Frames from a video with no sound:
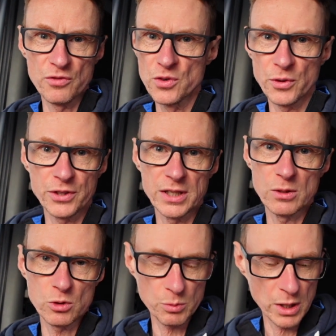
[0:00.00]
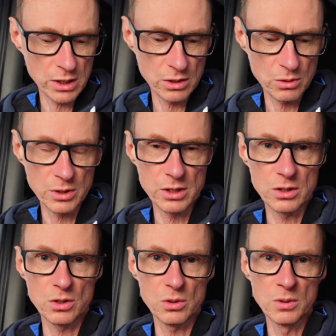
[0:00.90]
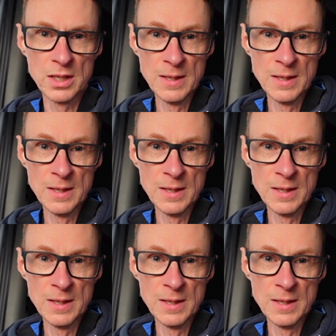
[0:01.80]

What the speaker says: Nothing else makes a noise at all,